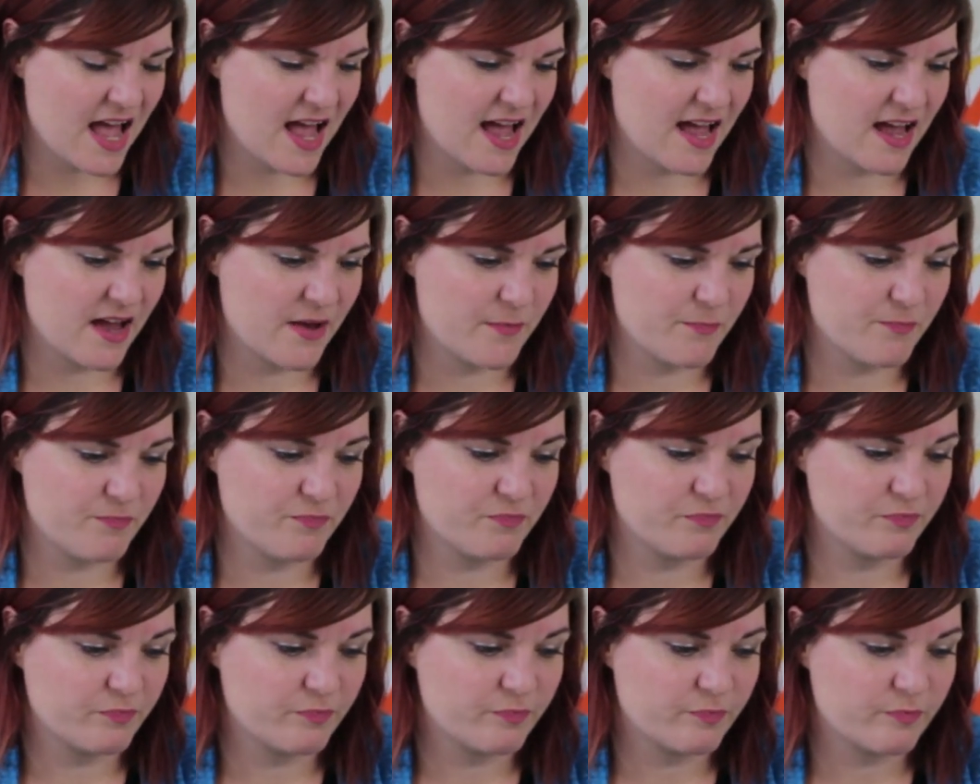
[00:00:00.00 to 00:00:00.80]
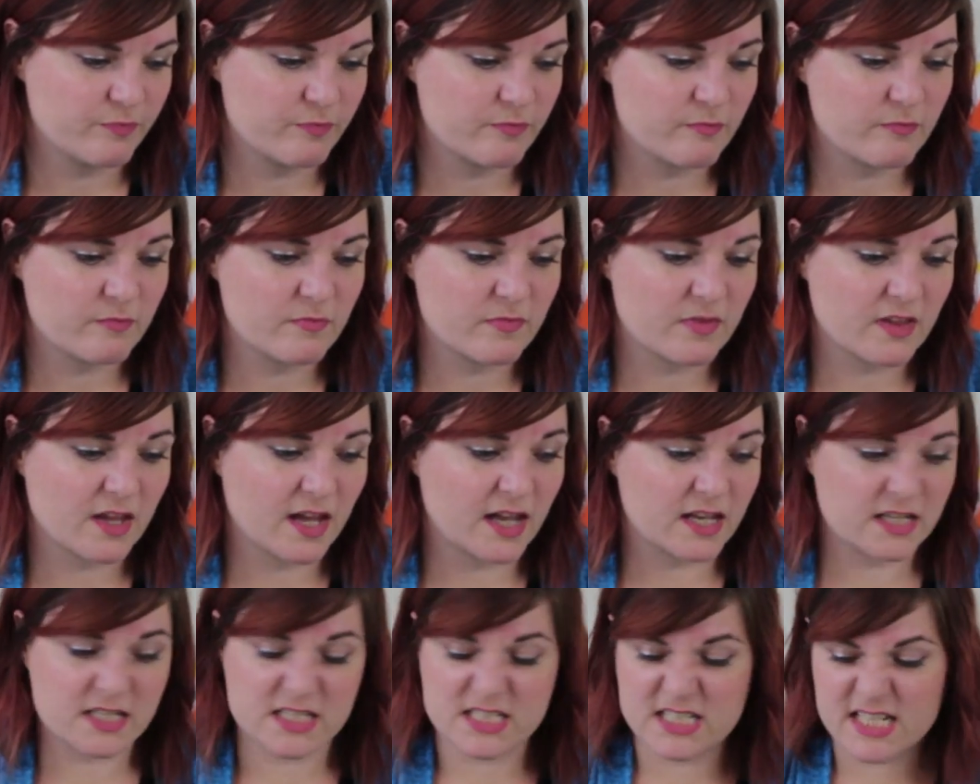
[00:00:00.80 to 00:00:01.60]

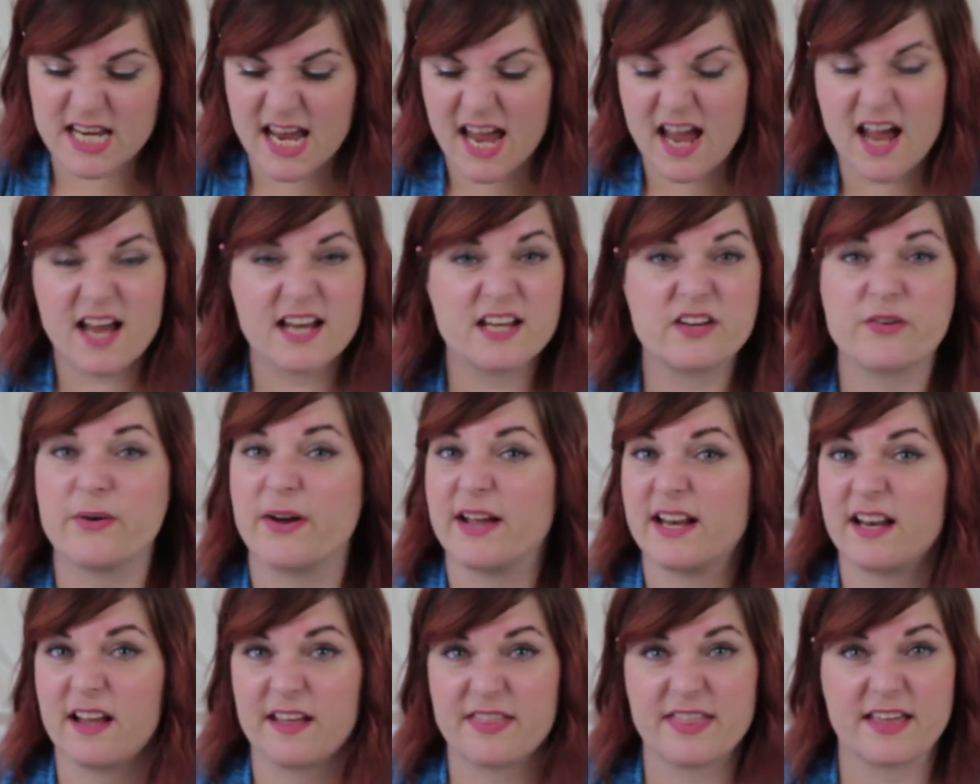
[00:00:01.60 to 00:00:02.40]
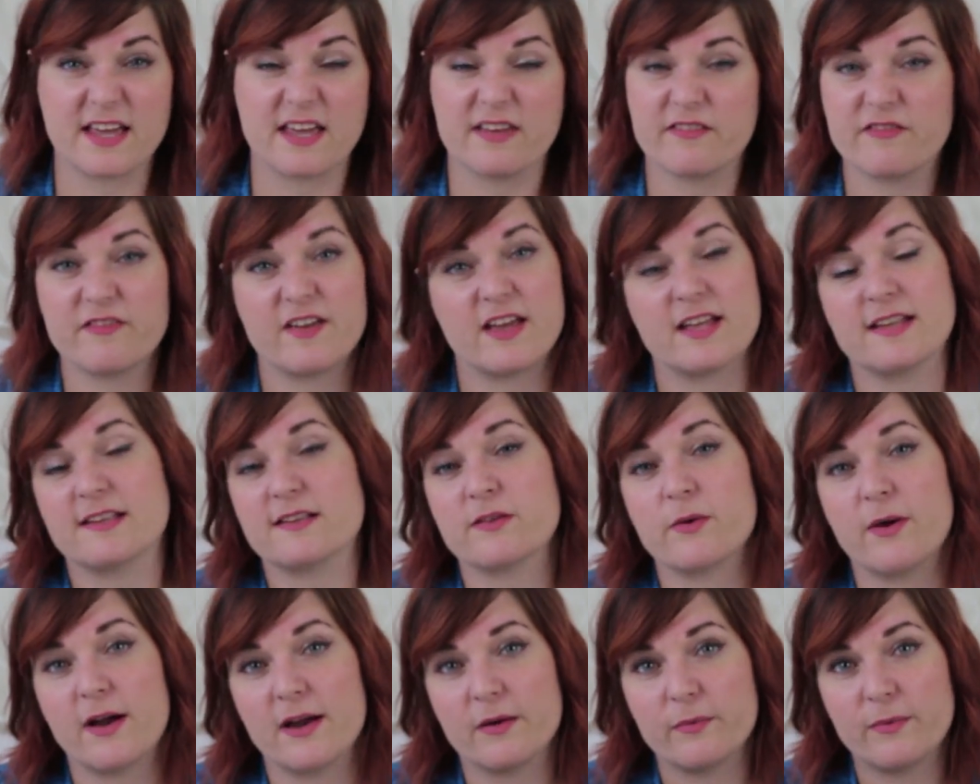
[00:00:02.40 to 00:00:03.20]
And yeah, I think it
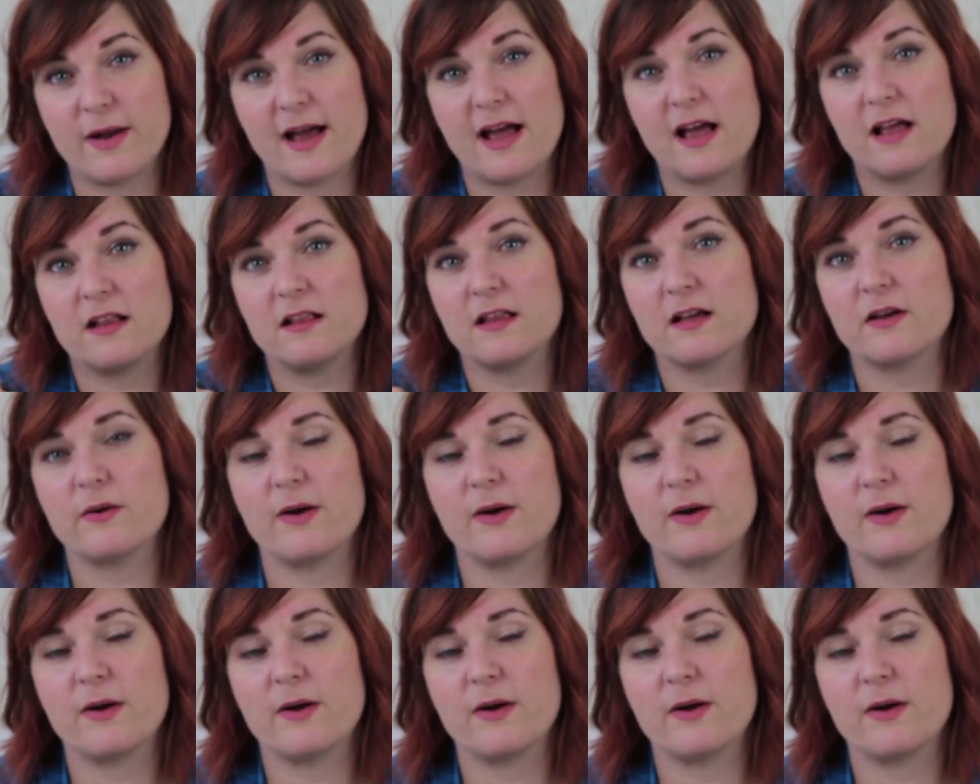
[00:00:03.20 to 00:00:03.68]
fits quite well.